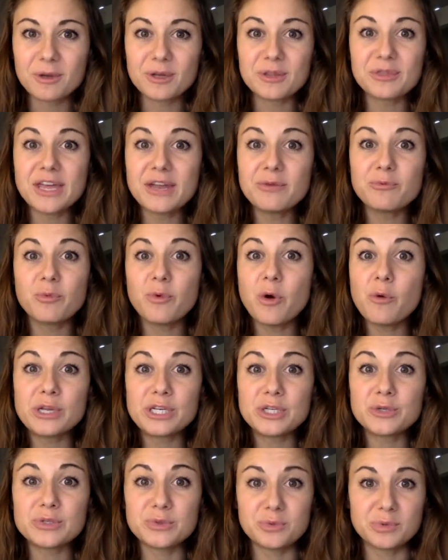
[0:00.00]
Then what we
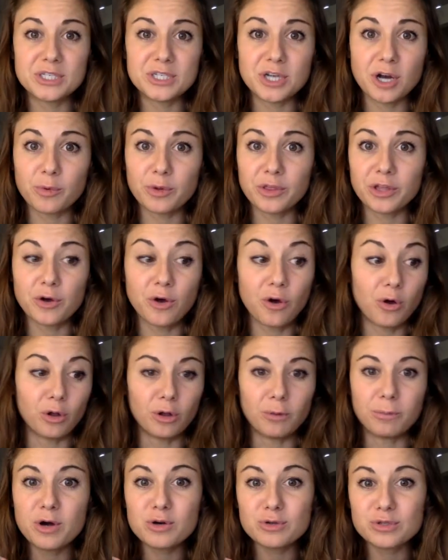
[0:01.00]
do is we start with a
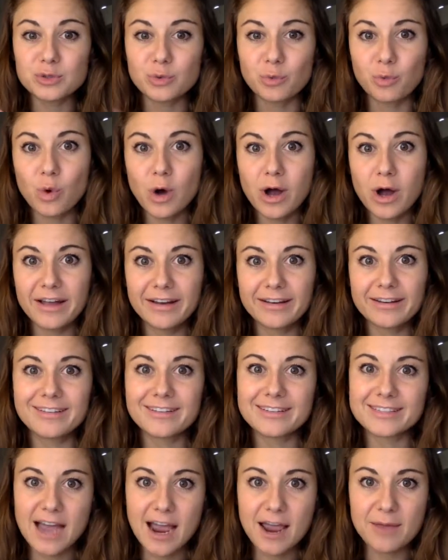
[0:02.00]
goal. Post 1
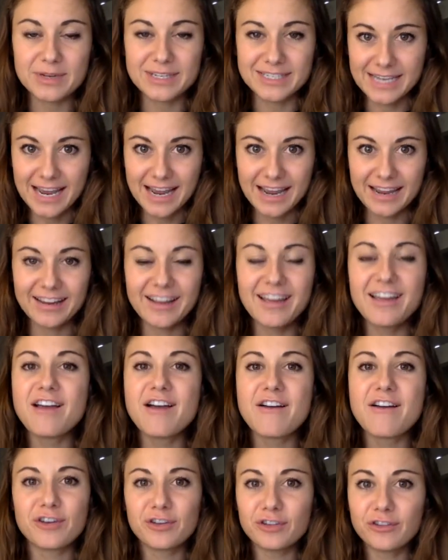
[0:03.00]
time a day
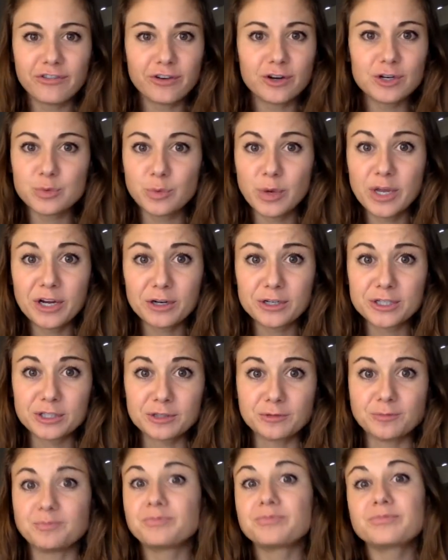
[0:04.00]
for the first week or 2.
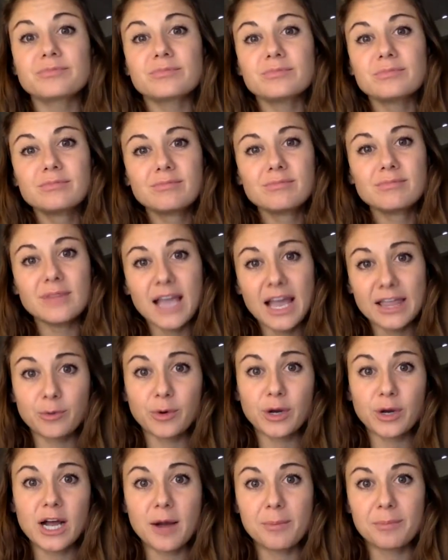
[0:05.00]
And then we're
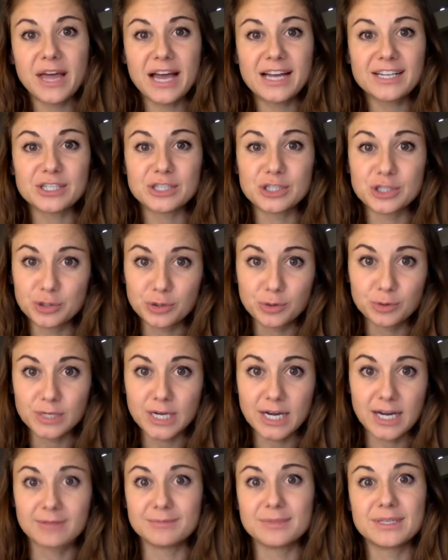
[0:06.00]
going to up that to 2
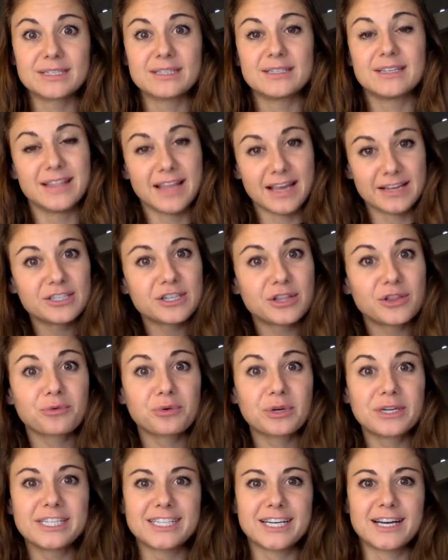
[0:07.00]
times, then to
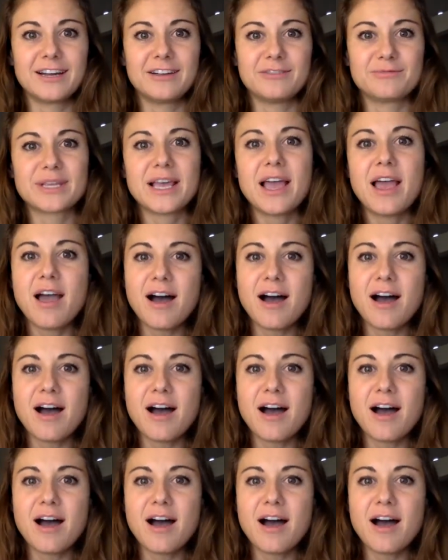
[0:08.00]
3 times.